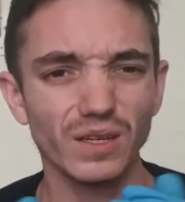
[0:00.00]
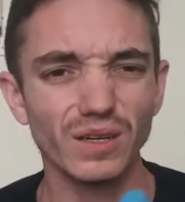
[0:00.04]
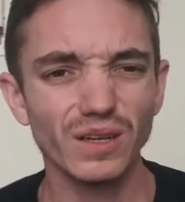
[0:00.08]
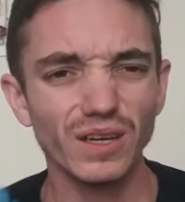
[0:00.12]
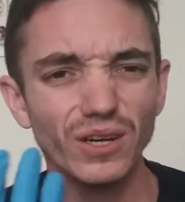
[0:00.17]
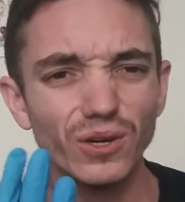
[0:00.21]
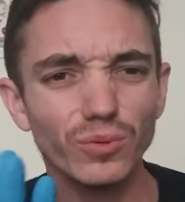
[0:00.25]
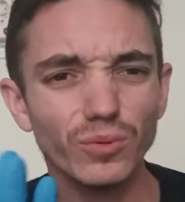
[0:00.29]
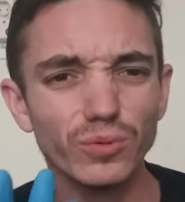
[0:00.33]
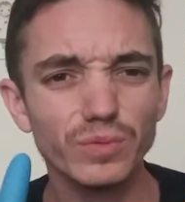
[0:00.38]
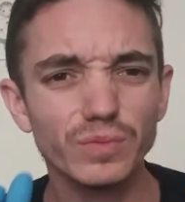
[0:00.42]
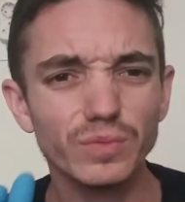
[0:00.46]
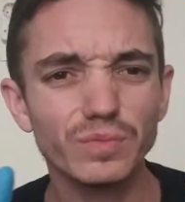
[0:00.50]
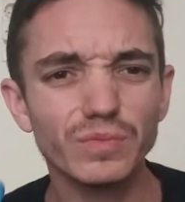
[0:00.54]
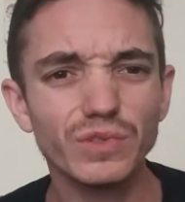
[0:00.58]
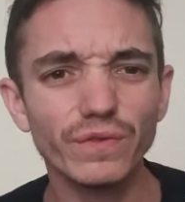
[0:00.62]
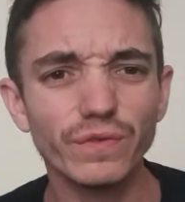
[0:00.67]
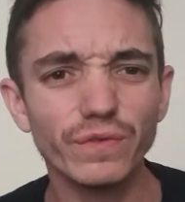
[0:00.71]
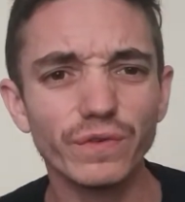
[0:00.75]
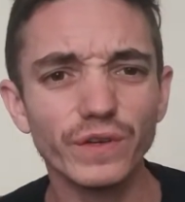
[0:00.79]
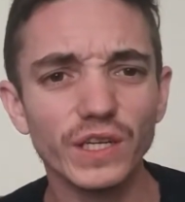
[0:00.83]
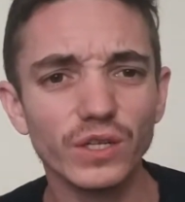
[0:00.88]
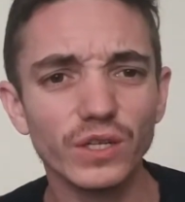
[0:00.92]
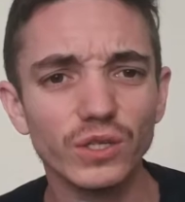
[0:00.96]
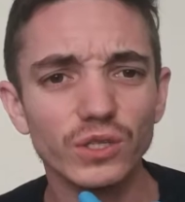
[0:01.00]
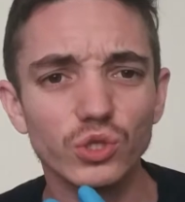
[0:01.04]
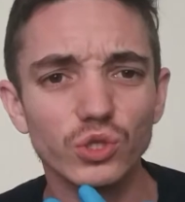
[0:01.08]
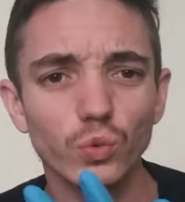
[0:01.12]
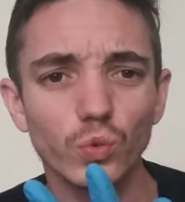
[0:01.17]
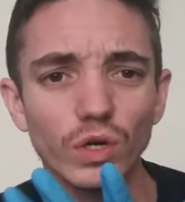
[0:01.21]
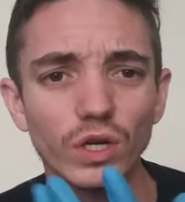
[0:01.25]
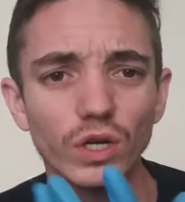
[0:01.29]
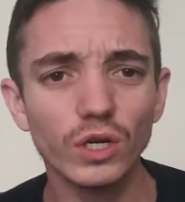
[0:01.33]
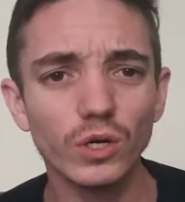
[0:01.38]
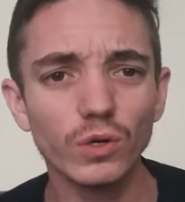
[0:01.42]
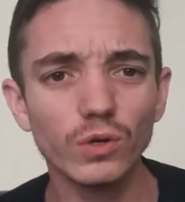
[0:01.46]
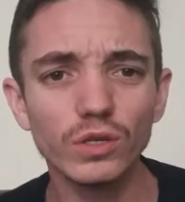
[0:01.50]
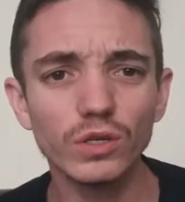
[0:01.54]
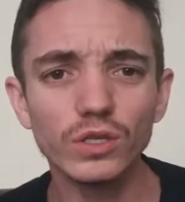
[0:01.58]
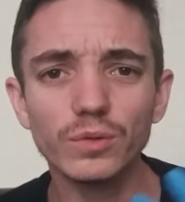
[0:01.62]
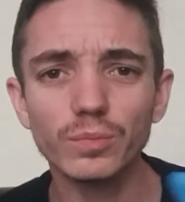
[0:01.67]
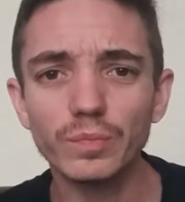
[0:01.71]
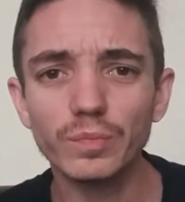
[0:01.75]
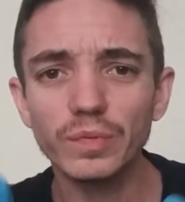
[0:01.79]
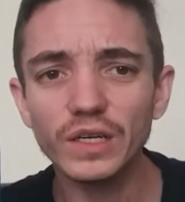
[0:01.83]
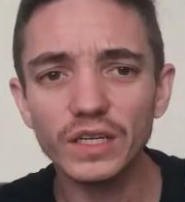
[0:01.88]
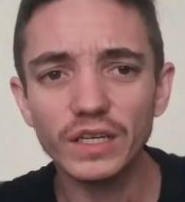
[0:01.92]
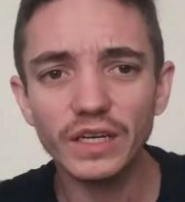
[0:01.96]
A little difficult to work
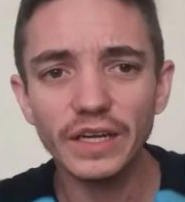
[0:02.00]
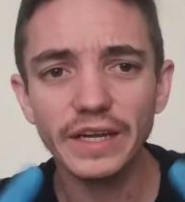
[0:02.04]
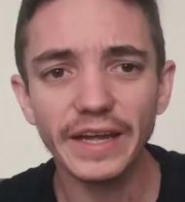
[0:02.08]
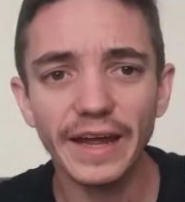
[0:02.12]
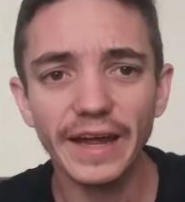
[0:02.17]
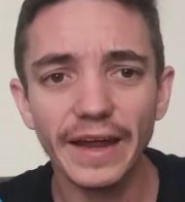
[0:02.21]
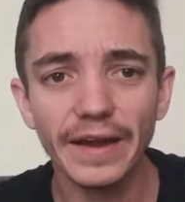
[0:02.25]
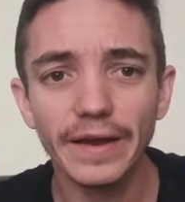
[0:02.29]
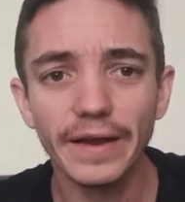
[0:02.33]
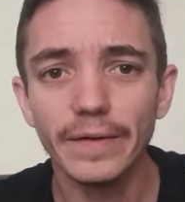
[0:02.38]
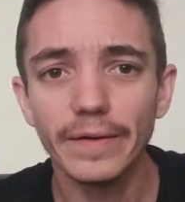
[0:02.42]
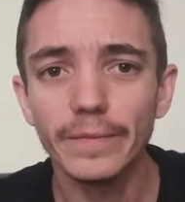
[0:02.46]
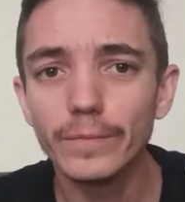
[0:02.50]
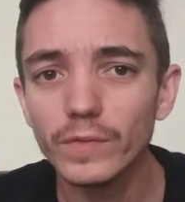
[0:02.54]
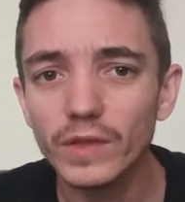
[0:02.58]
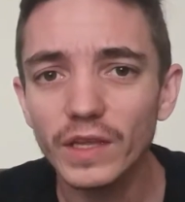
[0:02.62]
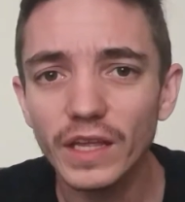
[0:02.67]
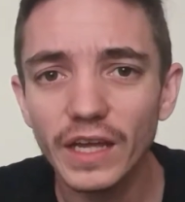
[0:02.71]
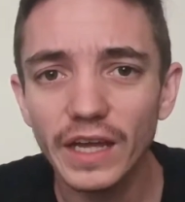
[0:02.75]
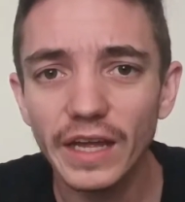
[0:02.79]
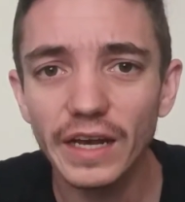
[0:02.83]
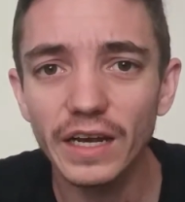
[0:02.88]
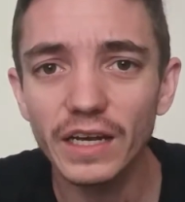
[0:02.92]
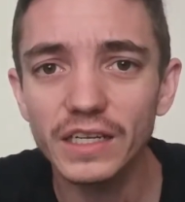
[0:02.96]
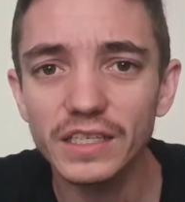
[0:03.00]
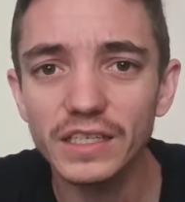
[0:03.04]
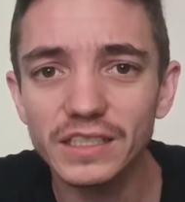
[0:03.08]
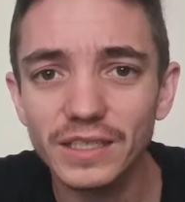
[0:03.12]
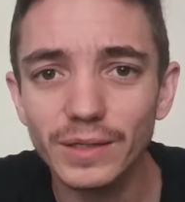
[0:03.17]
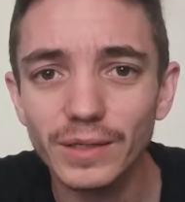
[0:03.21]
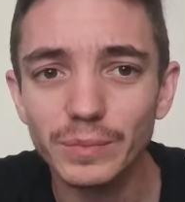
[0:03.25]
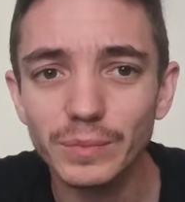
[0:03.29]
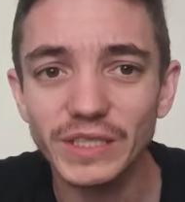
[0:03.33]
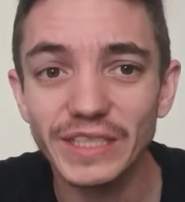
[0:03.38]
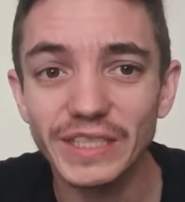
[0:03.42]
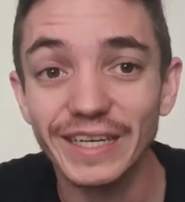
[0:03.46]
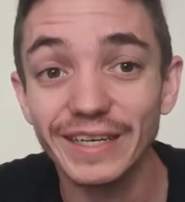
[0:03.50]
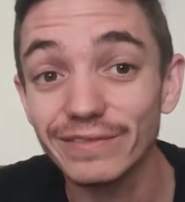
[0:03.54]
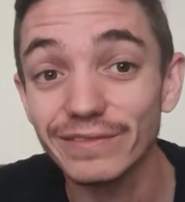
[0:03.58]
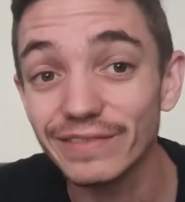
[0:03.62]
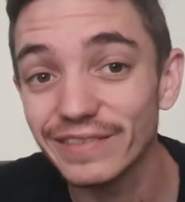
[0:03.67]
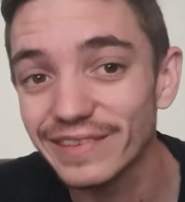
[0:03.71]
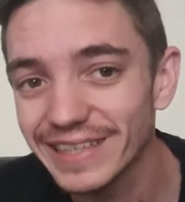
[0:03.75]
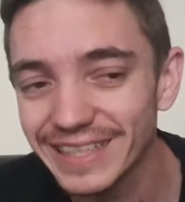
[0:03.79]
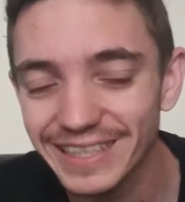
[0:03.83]
with, but hey, at least I'm safe.